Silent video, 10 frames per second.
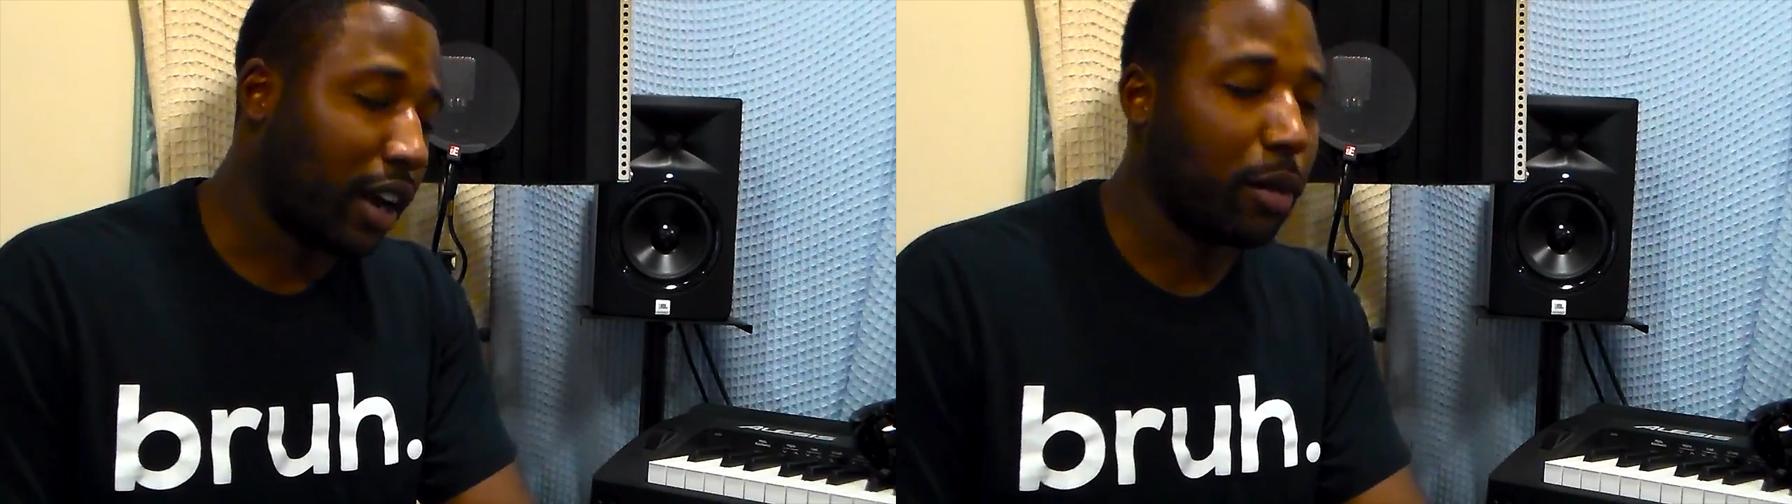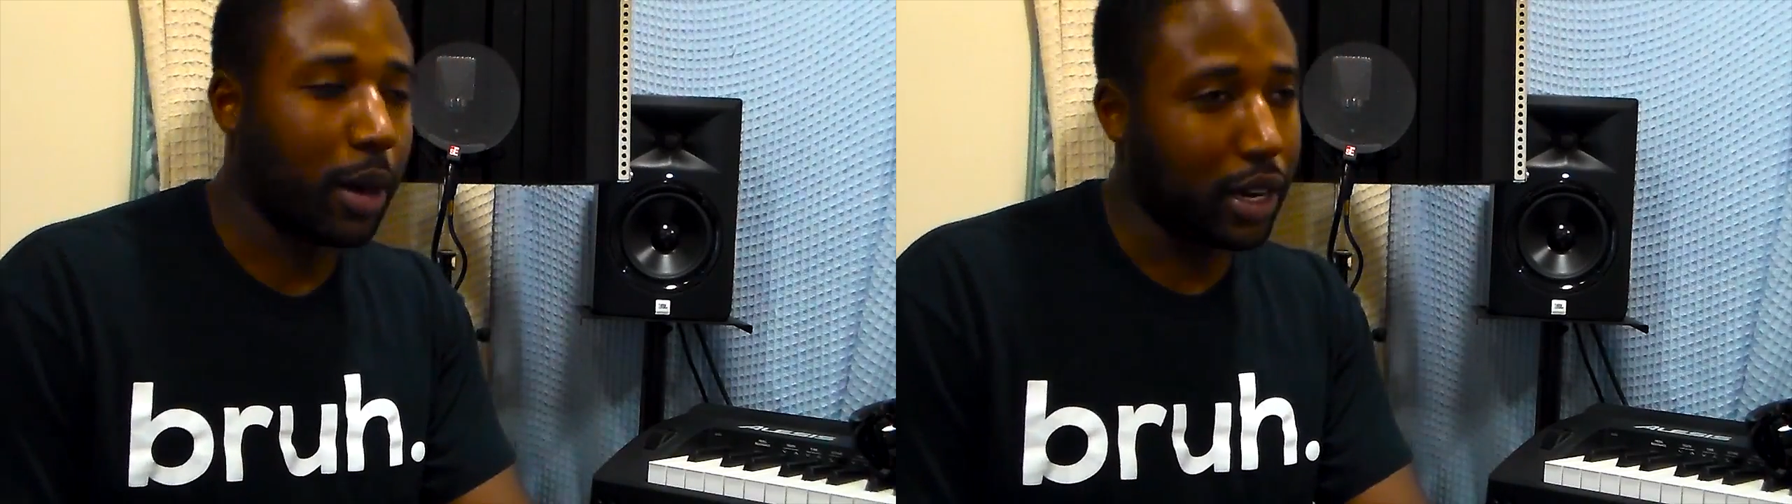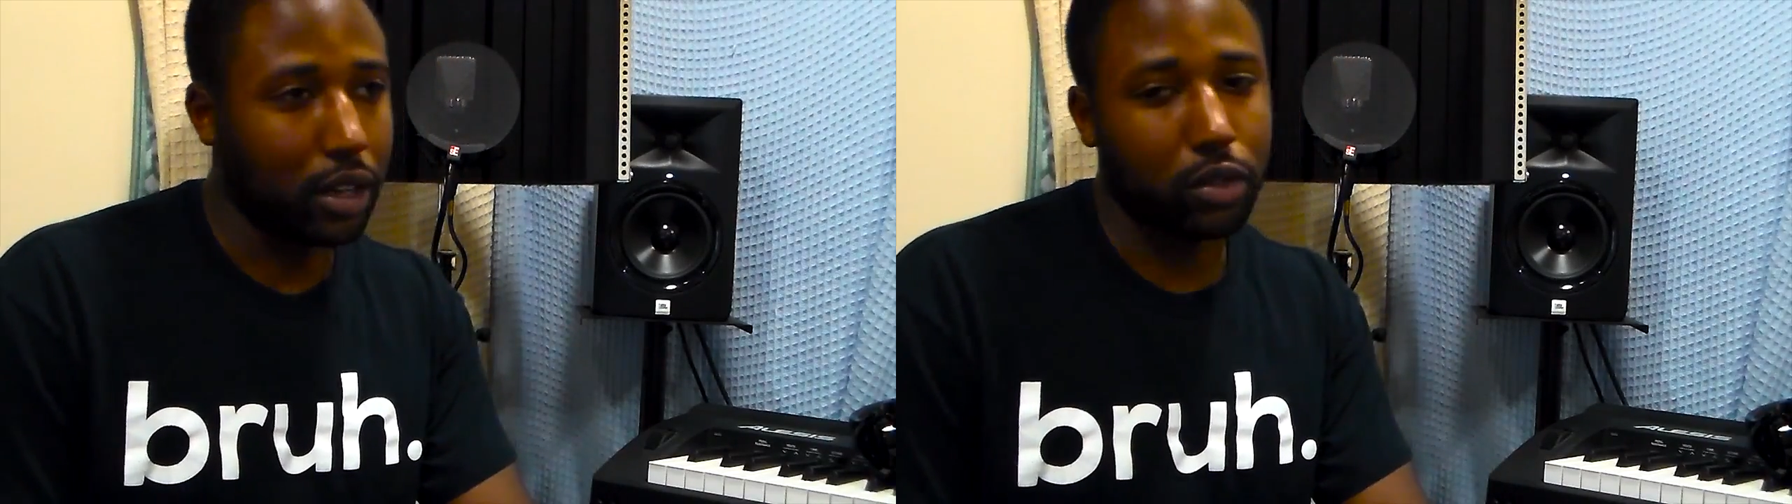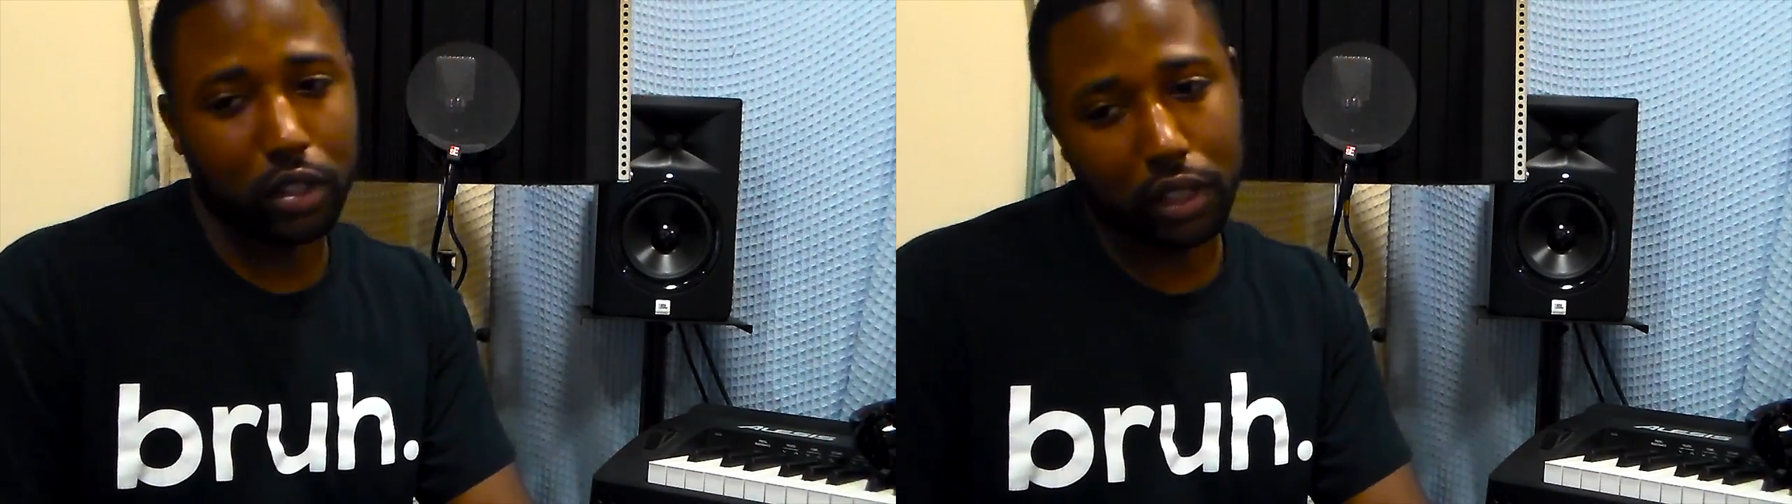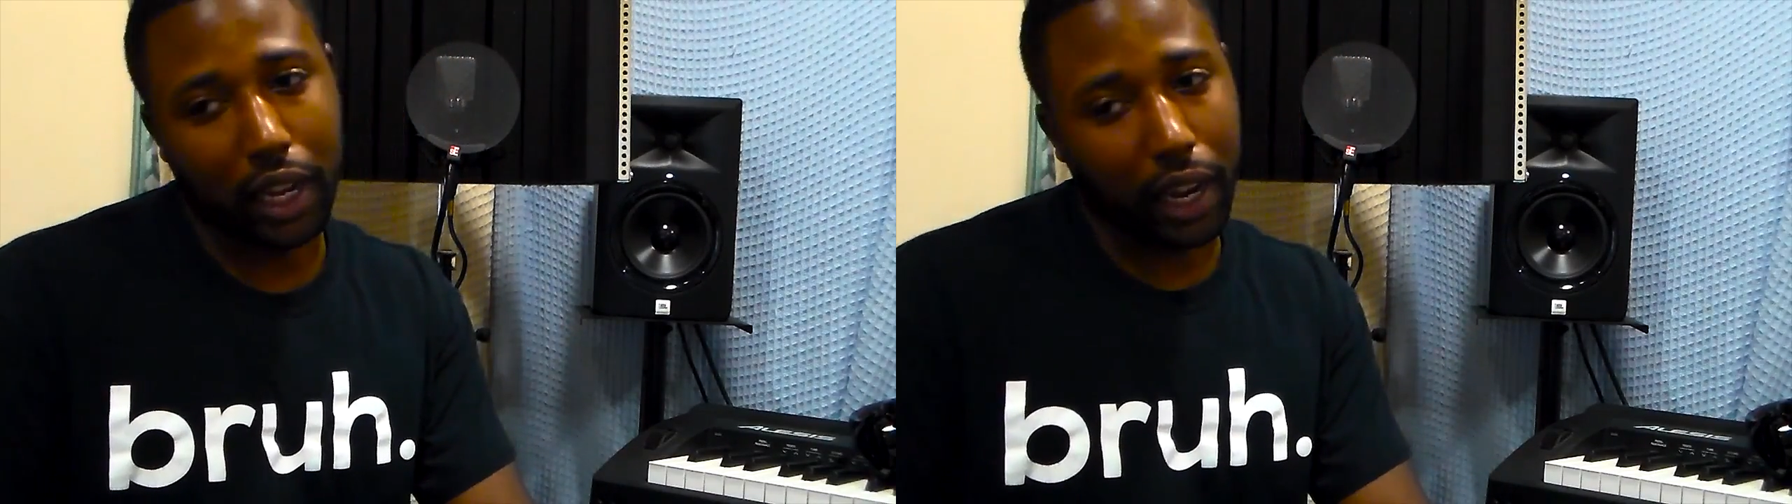everybody
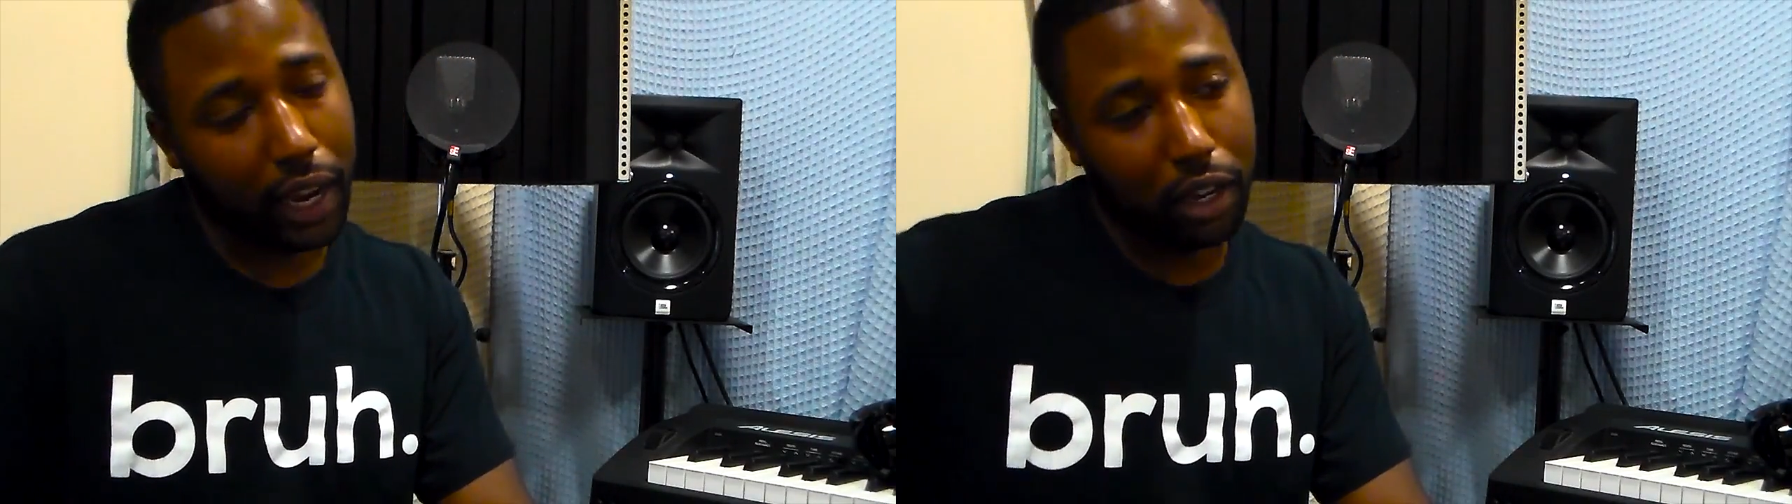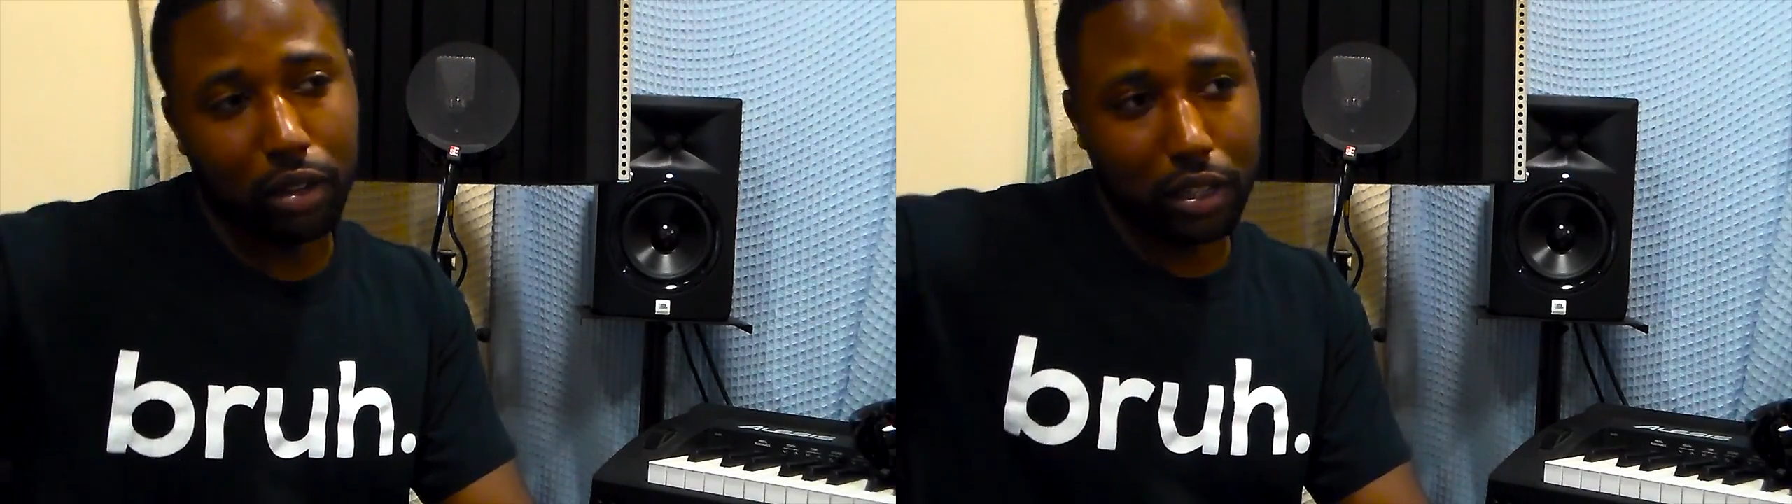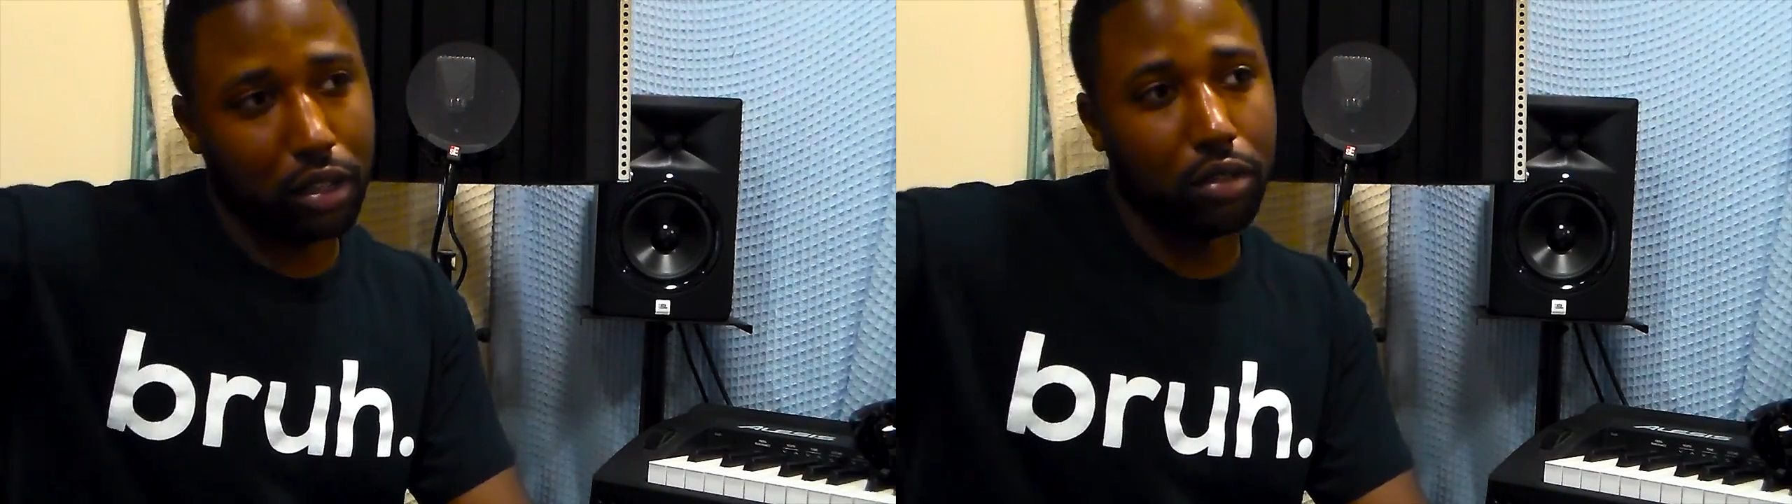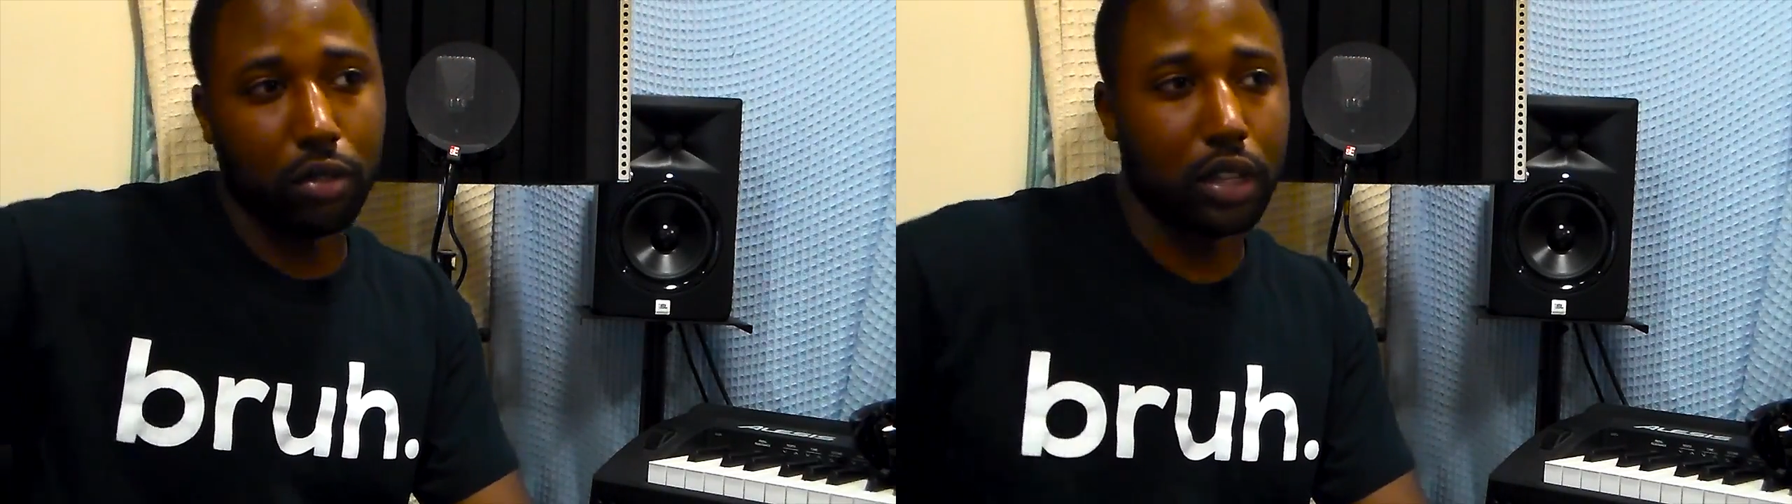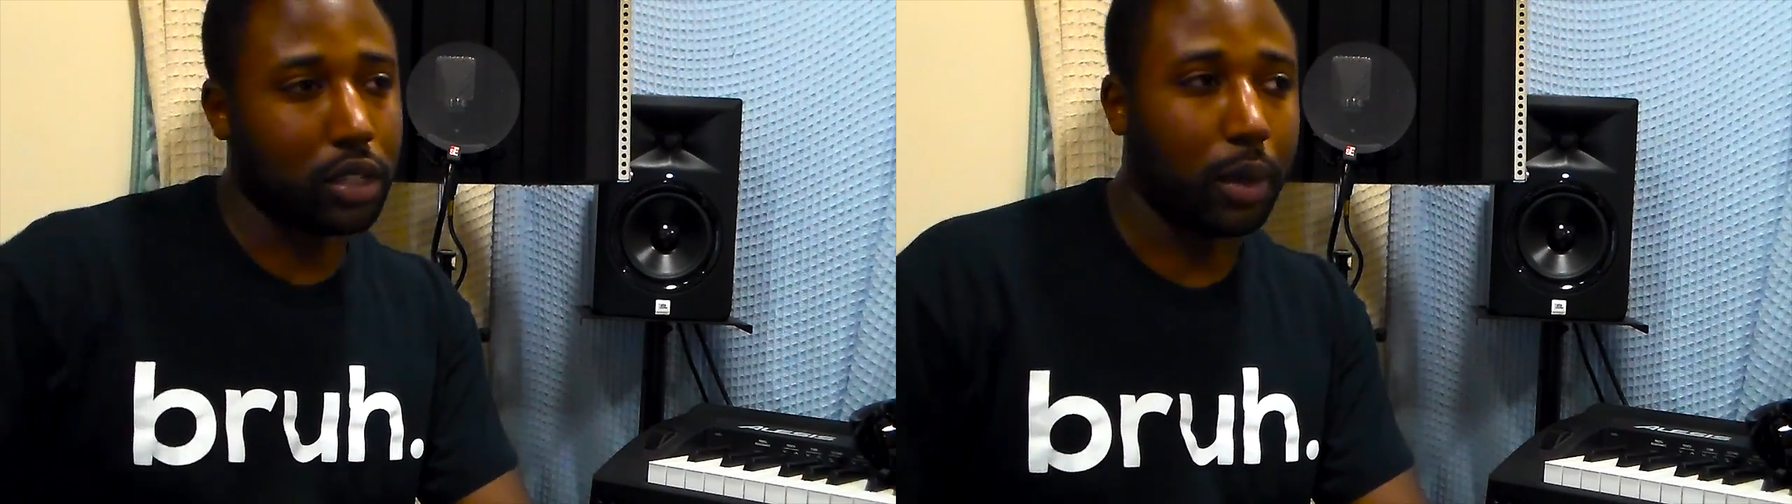else is like, hey yo, let's go
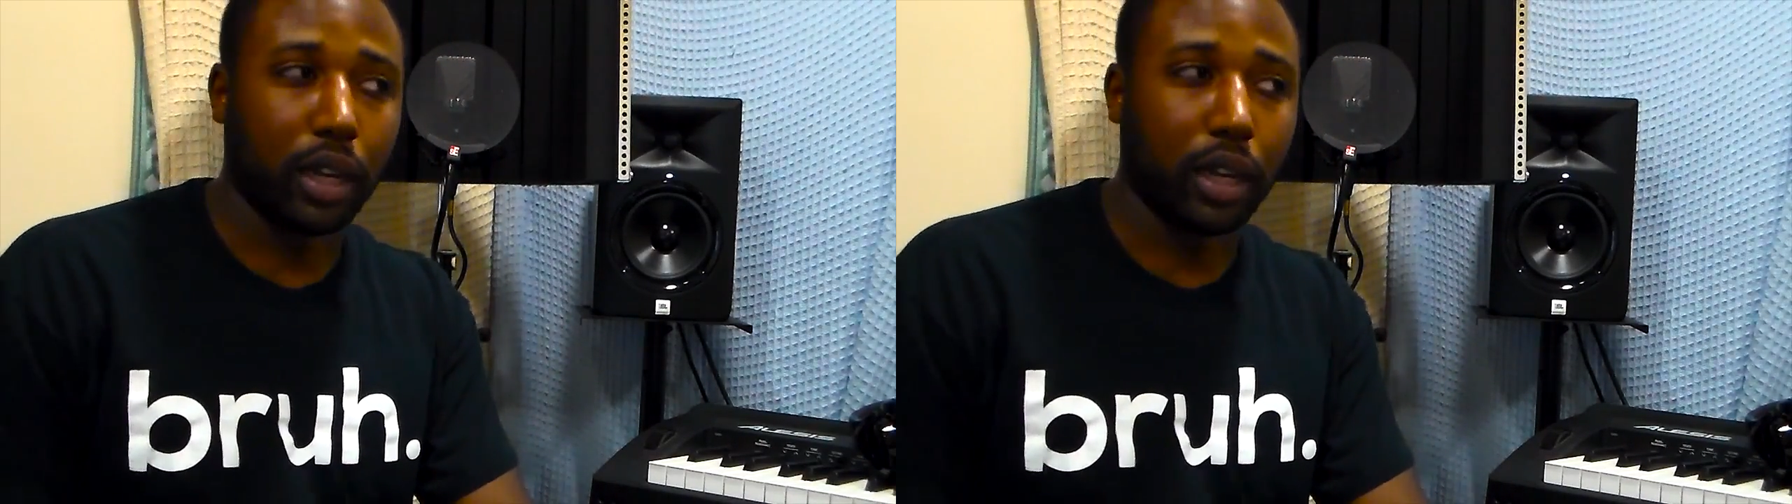do this.